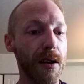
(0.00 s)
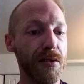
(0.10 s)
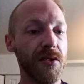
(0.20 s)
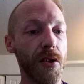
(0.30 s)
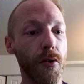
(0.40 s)

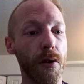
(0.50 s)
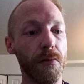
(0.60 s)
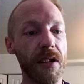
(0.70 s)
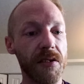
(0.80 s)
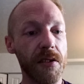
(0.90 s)
so a
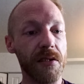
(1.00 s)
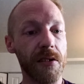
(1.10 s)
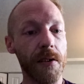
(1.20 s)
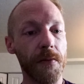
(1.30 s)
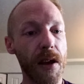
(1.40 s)
recent
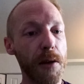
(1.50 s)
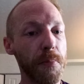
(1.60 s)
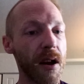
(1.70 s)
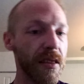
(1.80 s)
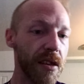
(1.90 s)
survey
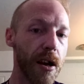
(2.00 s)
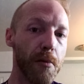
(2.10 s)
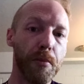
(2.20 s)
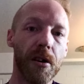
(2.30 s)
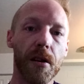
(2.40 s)
by the
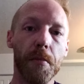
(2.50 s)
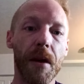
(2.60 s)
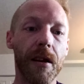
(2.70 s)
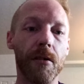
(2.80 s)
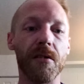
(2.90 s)
Alberta
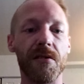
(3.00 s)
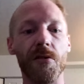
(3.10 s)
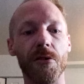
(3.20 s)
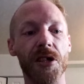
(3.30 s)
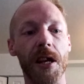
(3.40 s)
Medical
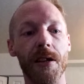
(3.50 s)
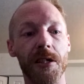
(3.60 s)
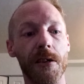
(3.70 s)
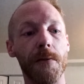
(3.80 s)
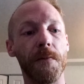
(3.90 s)

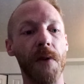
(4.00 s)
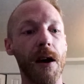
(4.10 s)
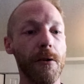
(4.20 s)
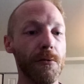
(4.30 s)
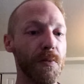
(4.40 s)
Association
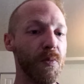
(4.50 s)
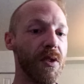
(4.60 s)
found